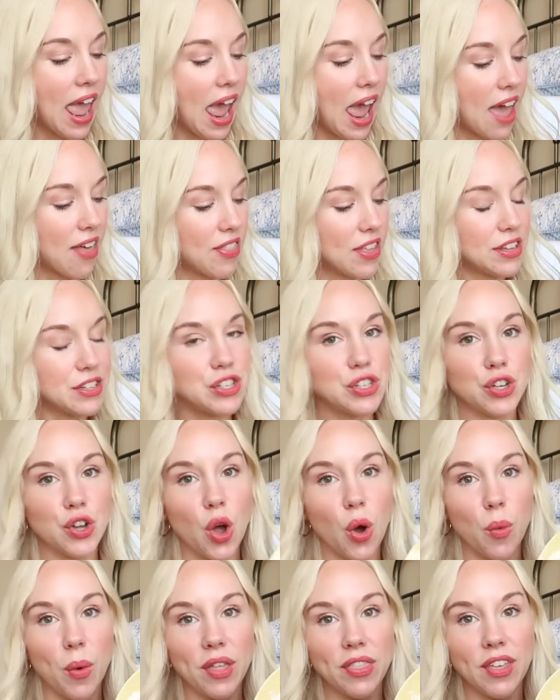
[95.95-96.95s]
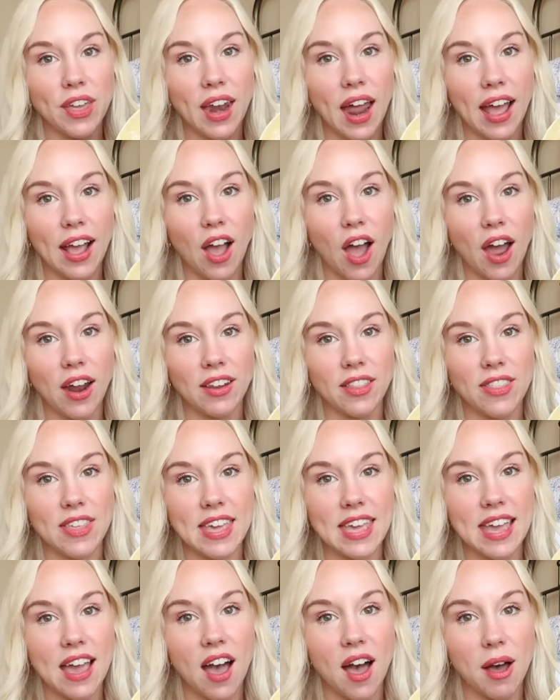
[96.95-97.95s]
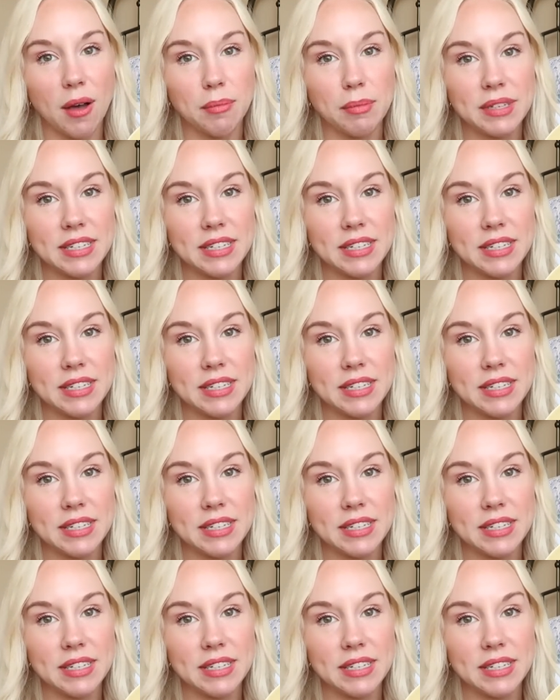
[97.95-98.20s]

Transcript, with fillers: And then to go with it, I got the um,